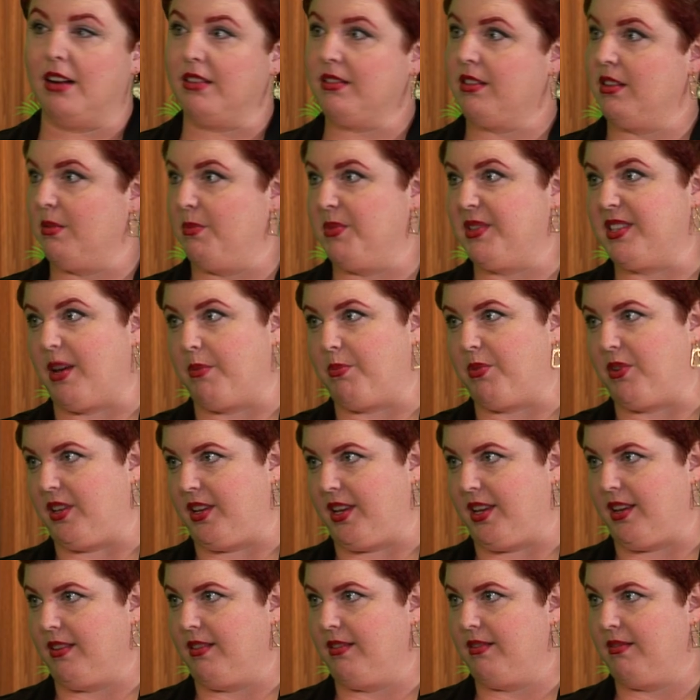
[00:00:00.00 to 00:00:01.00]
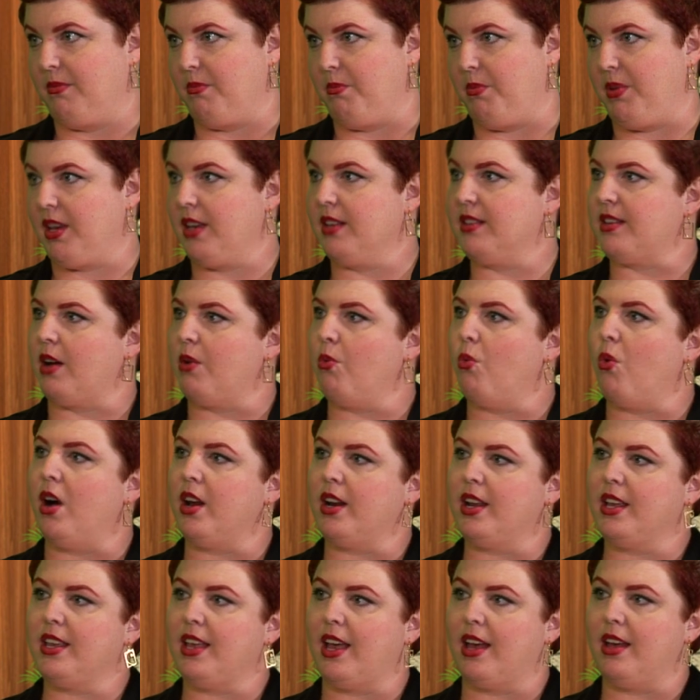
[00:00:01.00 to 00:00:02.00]
to them separately because okay. I want
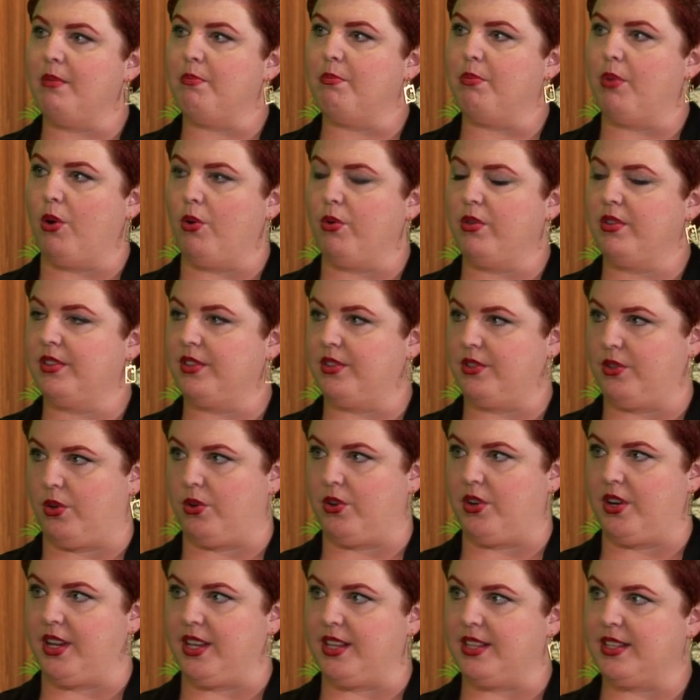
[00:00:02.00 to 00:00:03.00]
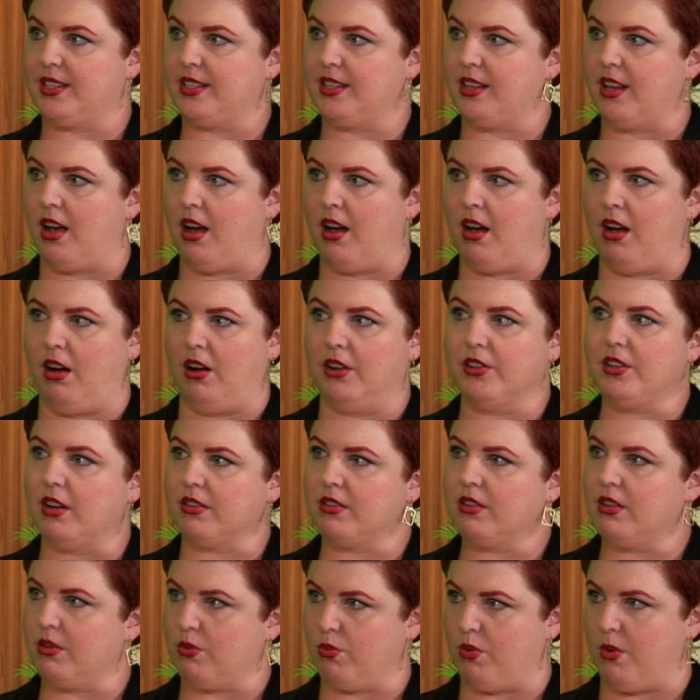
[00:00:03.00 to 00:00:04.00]
to get both stories. Uh, I'll talk
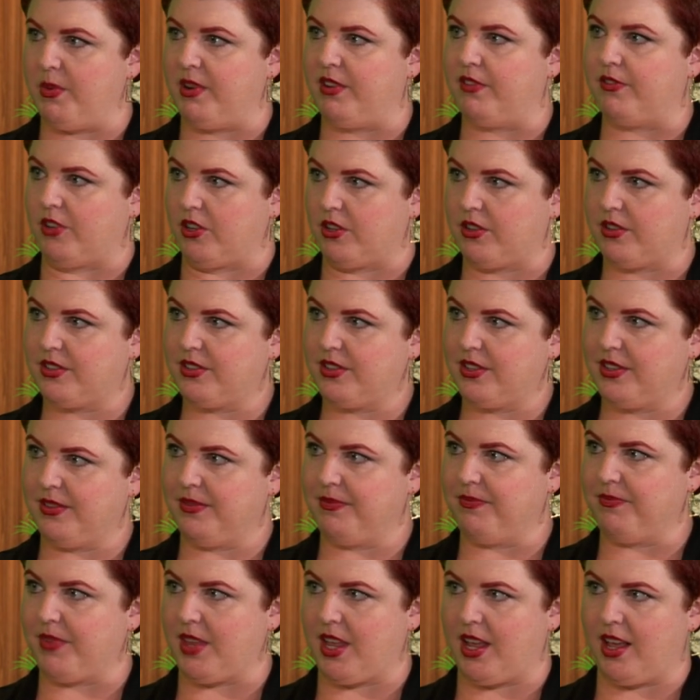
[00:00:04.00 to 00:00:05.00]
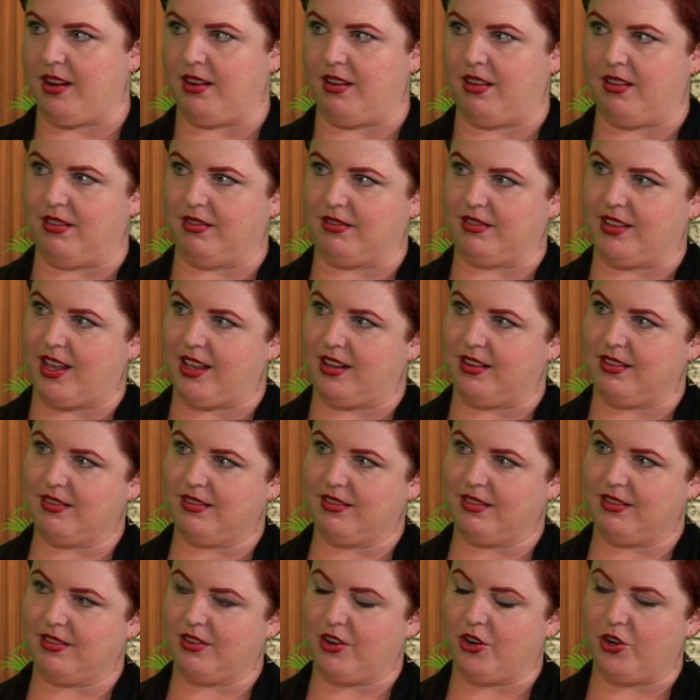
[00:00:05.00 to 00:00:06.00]
to the woman first, and I'll get
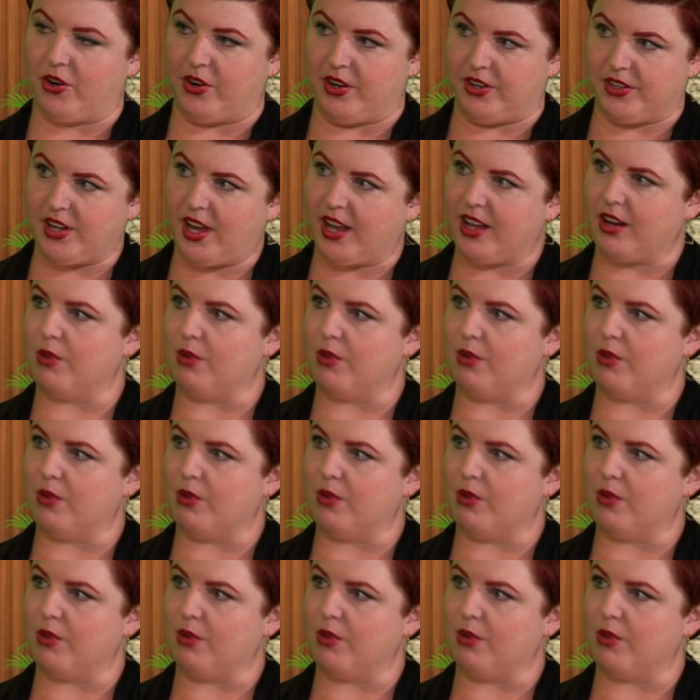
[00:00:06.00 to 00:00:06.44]
her entire